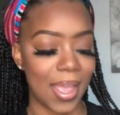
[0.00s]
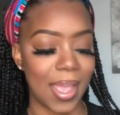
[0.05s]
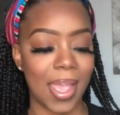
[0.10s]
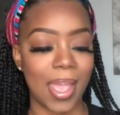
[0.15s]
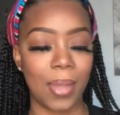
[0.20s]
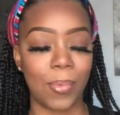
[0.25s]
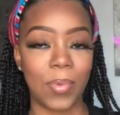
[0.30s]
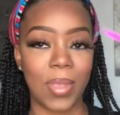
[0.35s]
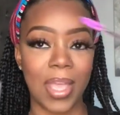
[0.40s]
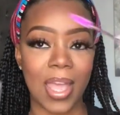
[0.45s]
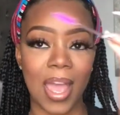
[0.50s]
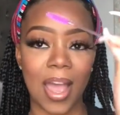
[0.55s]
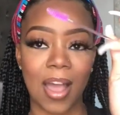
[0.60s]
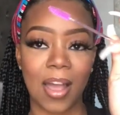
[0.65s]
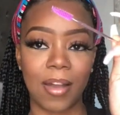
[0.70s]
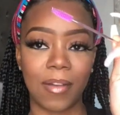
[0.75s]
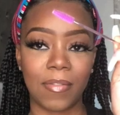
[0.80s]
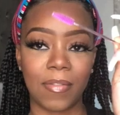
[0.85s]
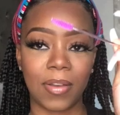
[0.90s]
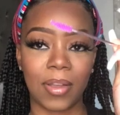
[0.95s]
And we
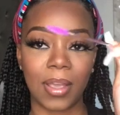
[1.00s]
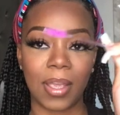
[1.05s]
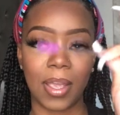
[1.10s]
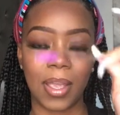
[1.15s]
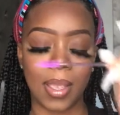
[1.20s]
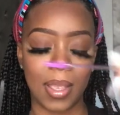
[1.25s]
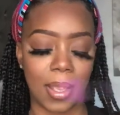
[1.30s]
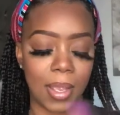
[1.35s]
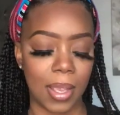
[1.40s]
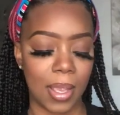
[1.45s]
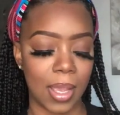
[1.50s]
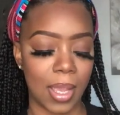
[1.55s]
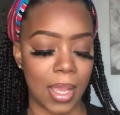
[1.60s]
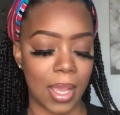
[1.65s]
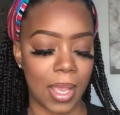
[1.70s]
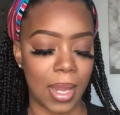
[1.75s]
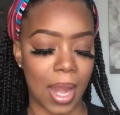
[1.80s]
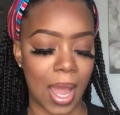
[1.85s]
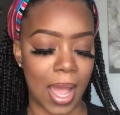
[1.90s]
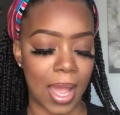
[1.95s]
have
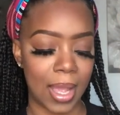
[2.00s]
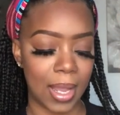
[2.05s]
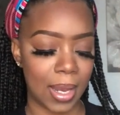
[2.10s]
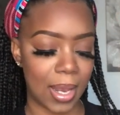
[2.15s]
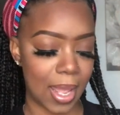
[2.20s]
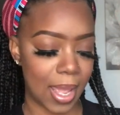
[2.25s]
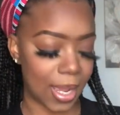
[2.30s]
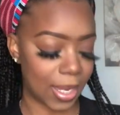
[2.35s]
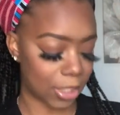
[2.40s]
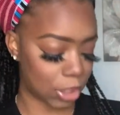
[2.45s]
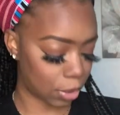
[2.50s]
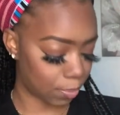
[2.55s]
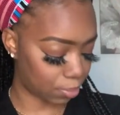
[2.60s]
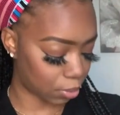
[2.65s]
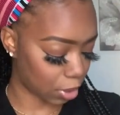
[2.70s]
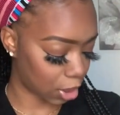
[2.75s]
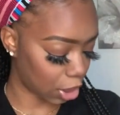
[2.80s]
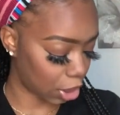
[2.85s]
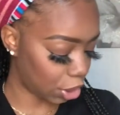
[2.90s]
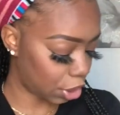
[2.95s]
an eyelash
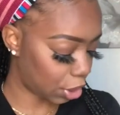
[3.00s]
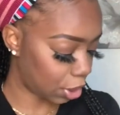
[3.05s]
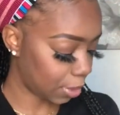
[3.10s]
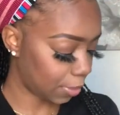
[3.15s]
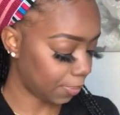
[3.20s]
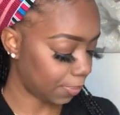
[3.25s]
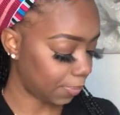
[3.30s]
brush.